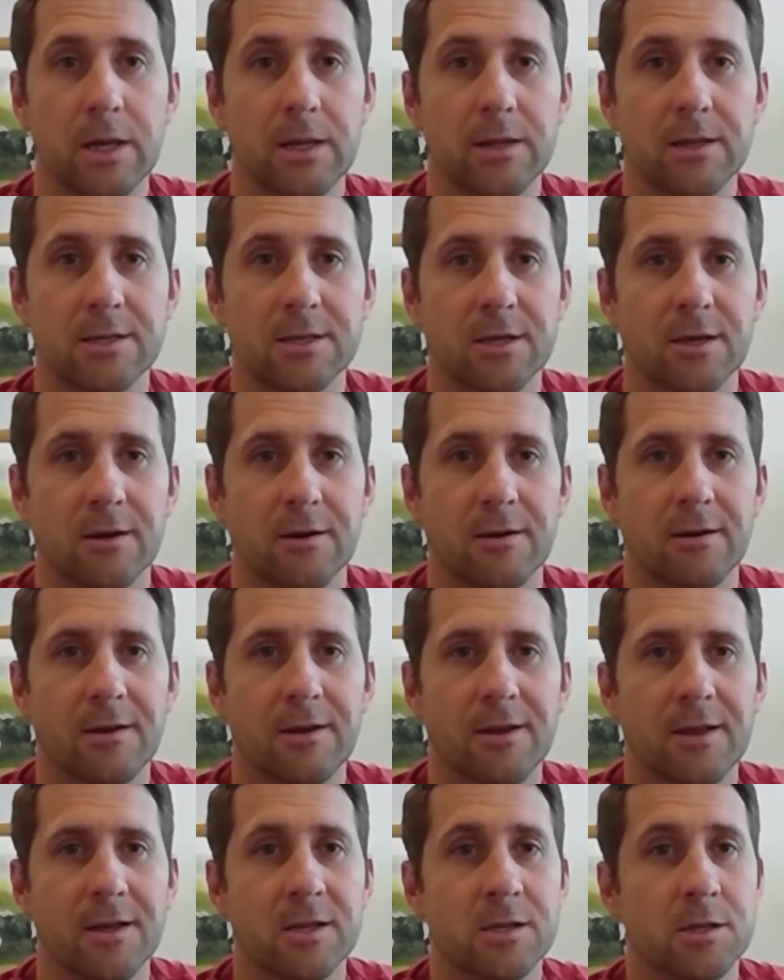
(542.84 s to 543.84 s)
this year.
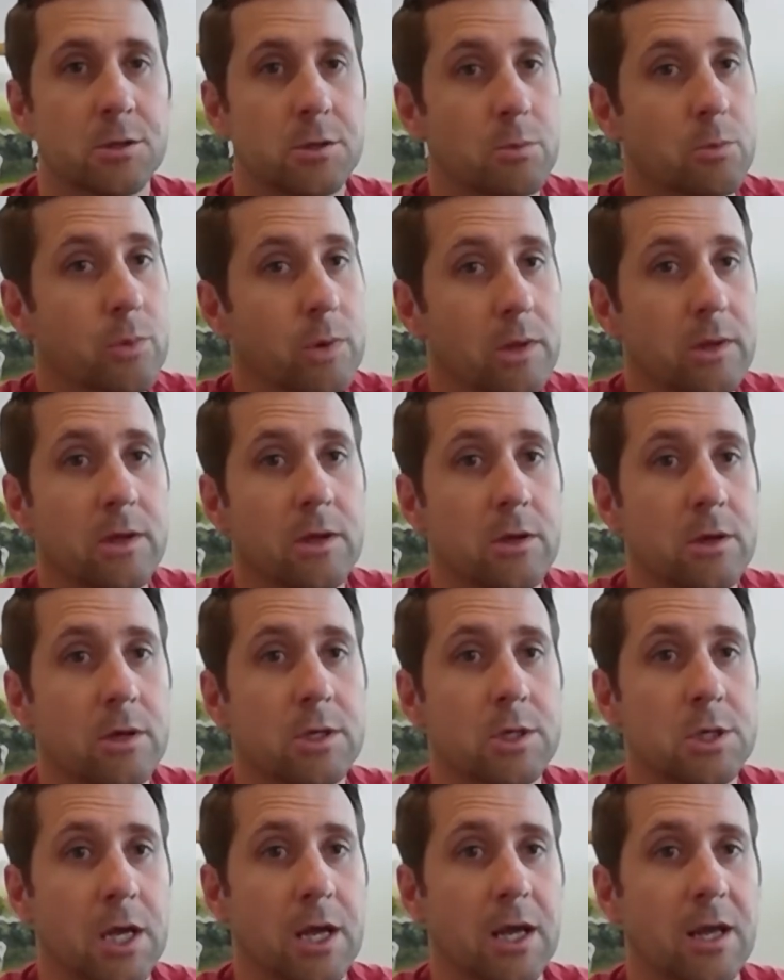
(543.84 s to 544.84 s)
So there's a really
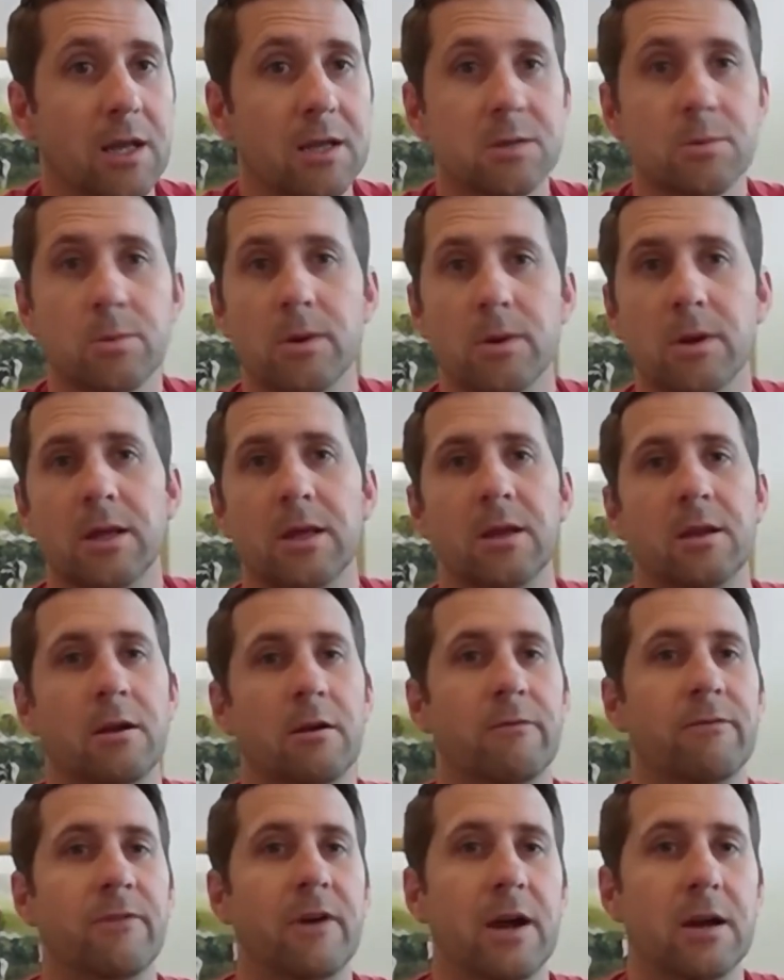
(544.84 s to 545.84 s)
good chance we're going to get in
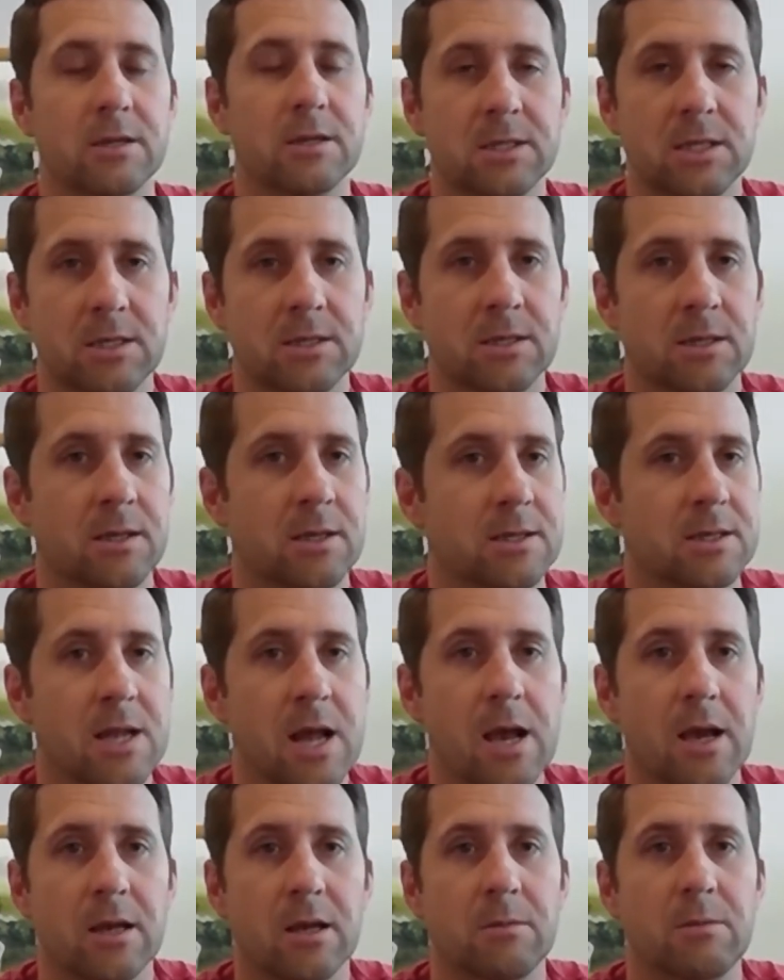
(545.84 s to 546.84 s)
our fire season that's
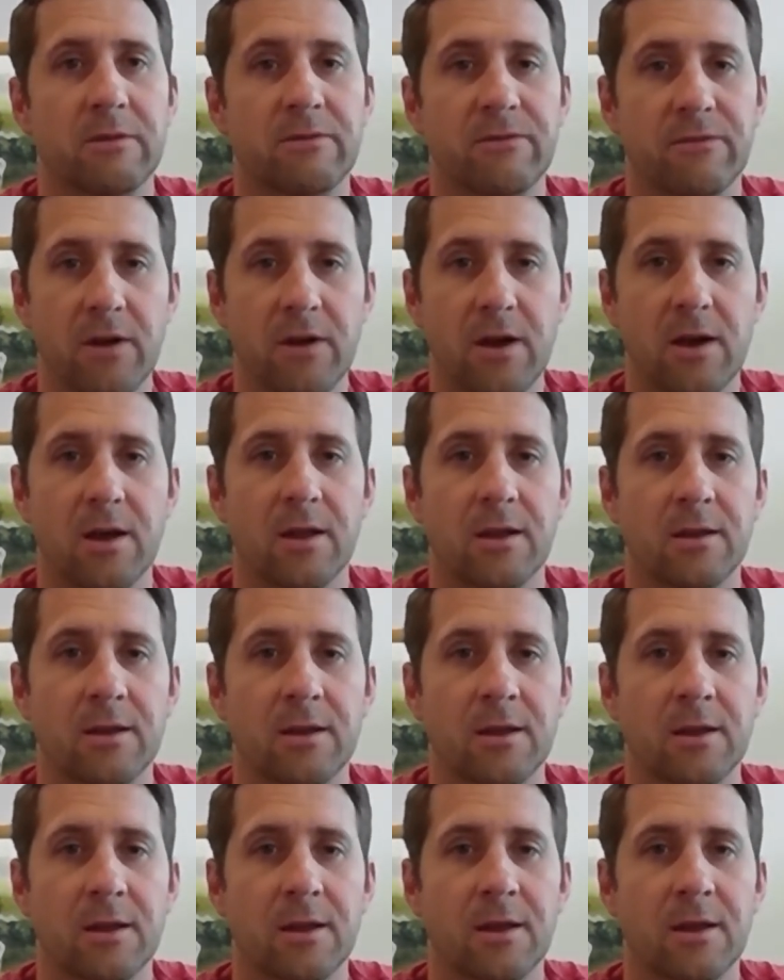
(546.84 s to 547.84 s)
not going to be fun.
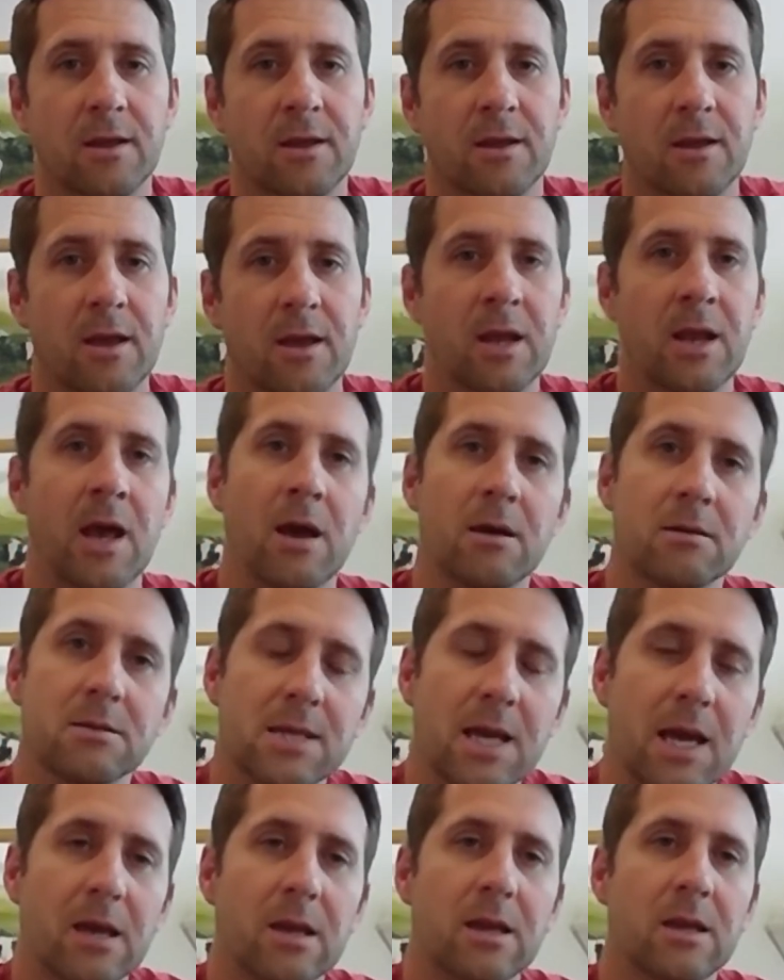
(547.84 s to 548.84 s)
And how's
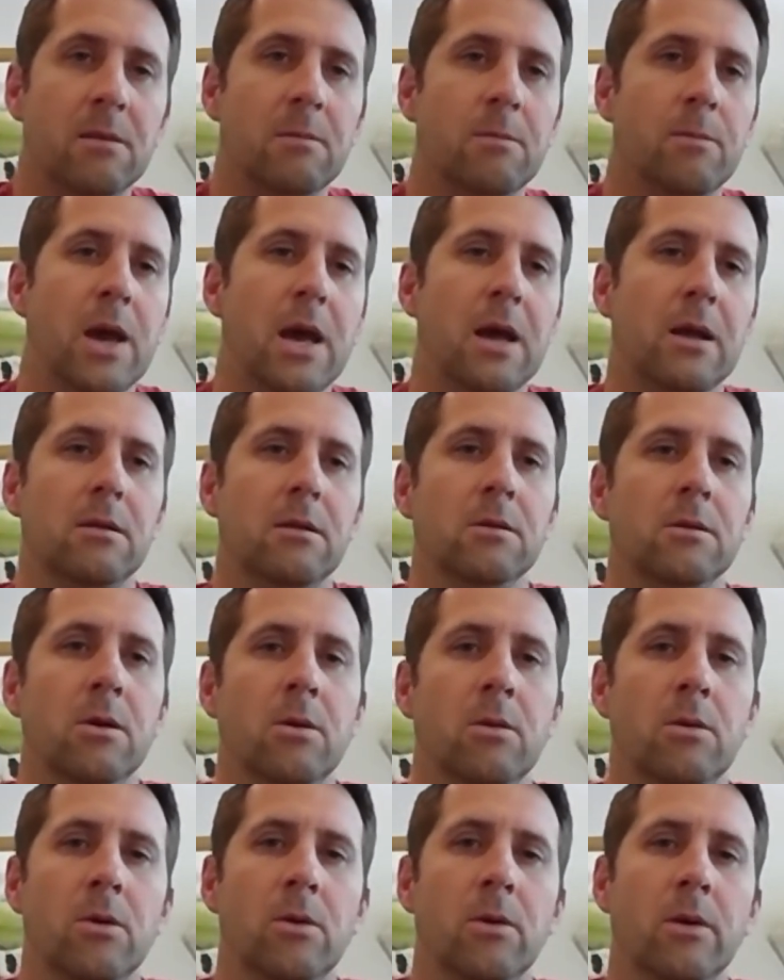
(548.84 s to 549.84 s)
that going to impact the
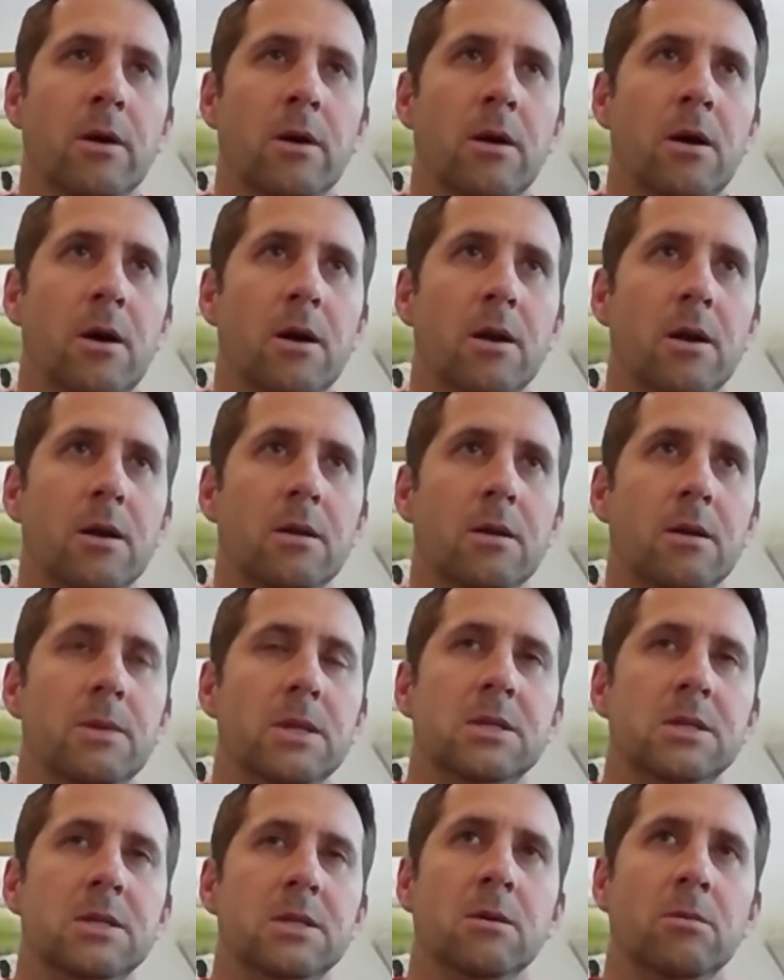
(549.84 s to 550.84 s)
local
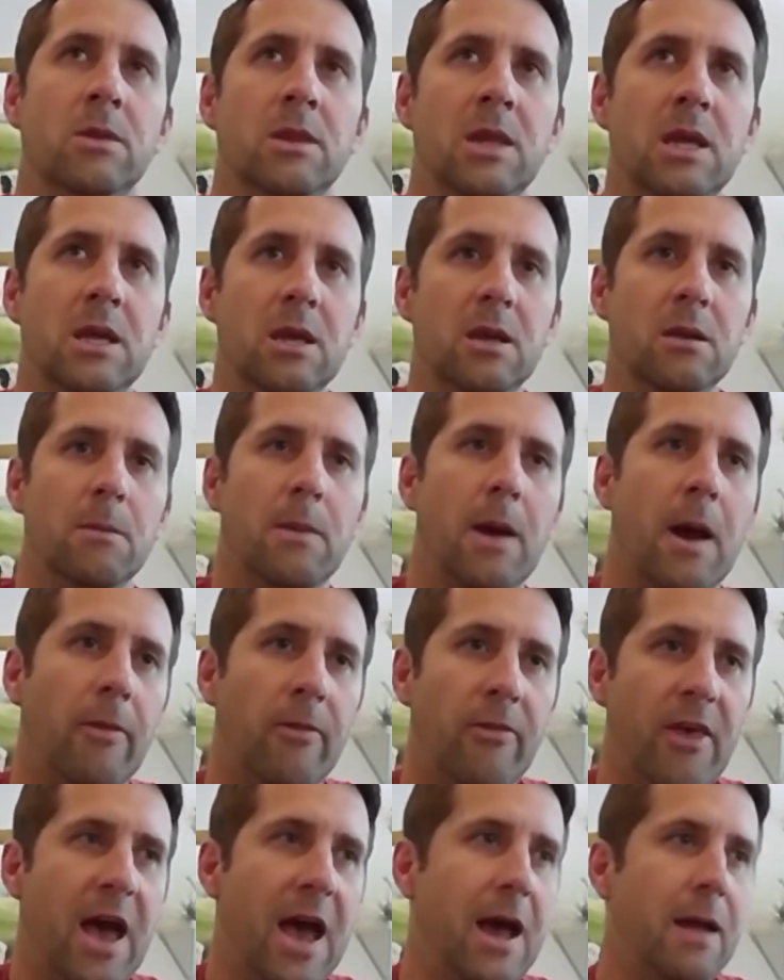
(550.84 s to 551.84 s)
economy? So thinking
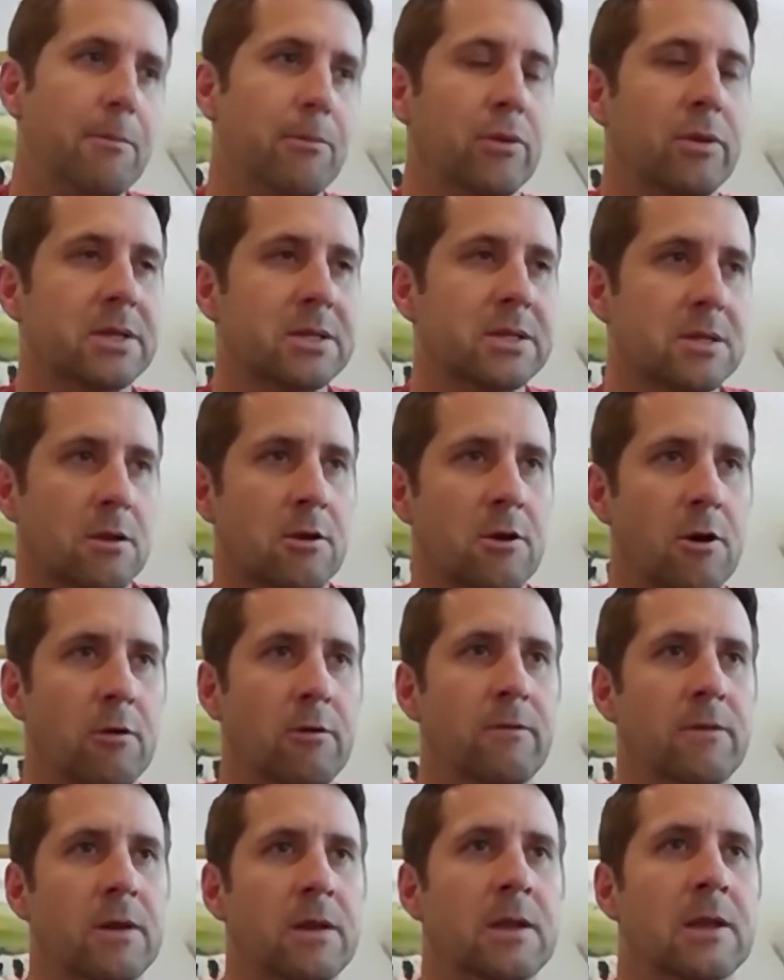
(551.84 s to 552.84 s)
about that plus the
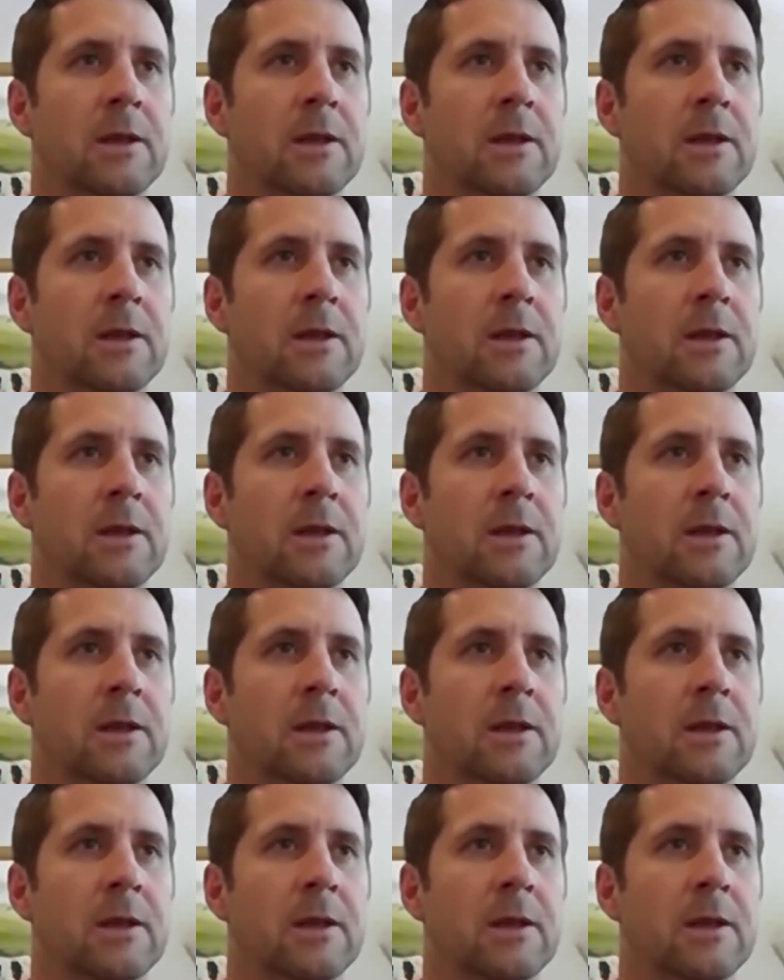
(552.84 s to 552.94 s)
COVID,